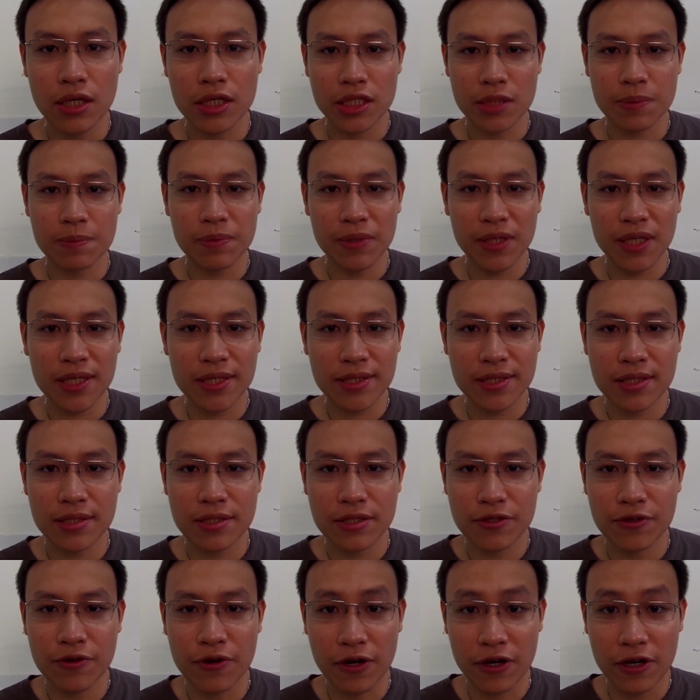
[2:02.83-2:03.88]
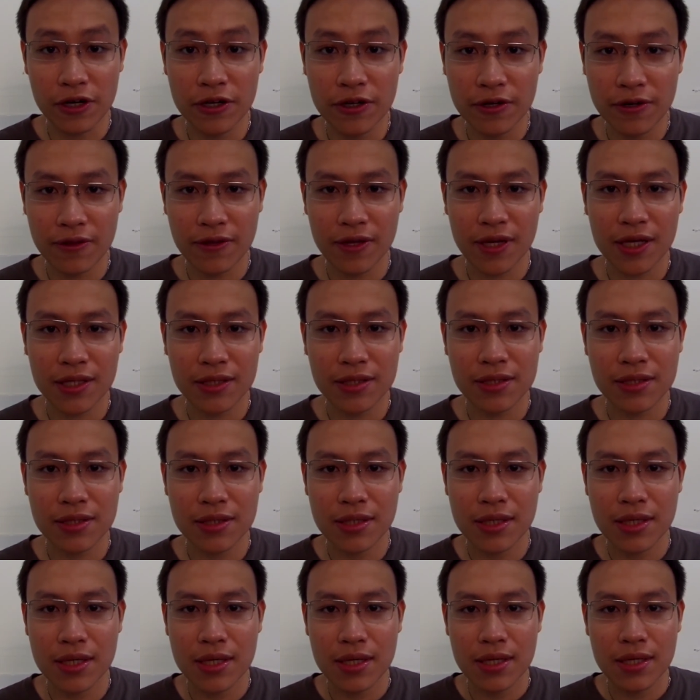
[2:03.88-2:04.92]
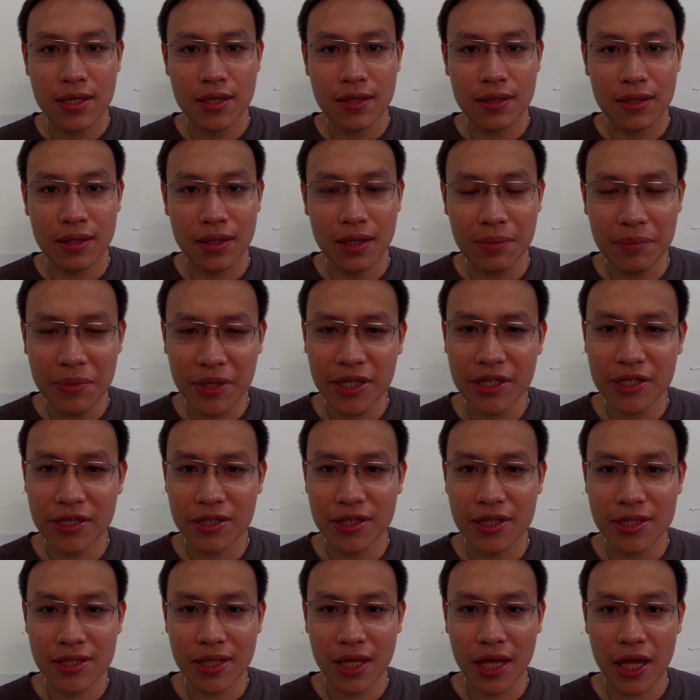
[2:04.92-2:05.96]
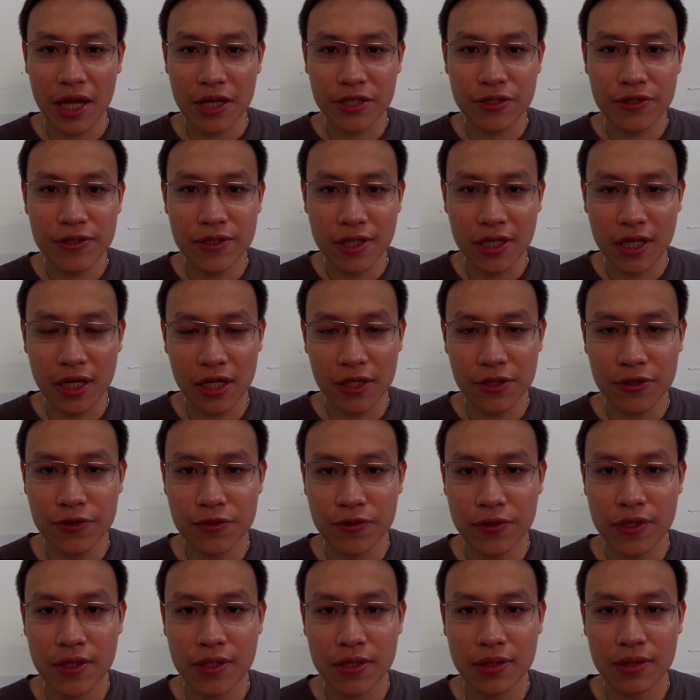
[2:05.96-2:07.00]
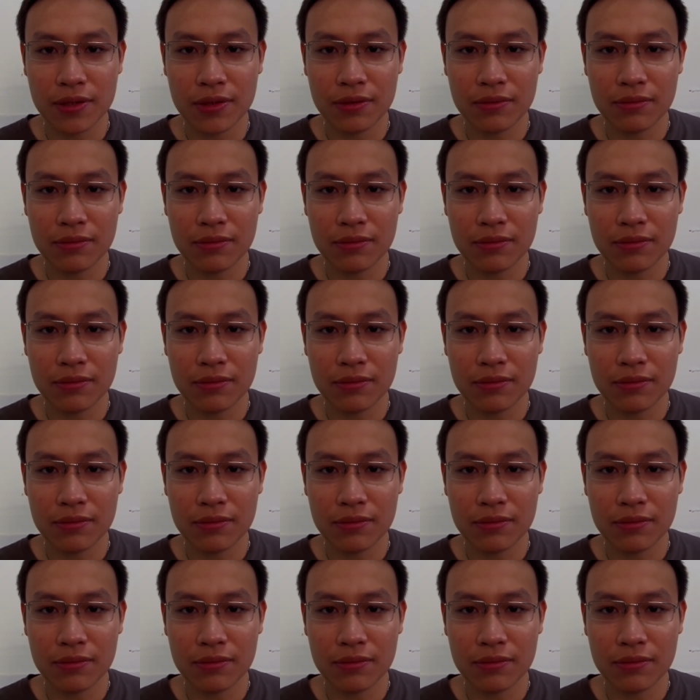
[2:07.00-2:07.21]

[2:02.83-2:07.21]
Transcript: explained to her that Armenia is actually a country,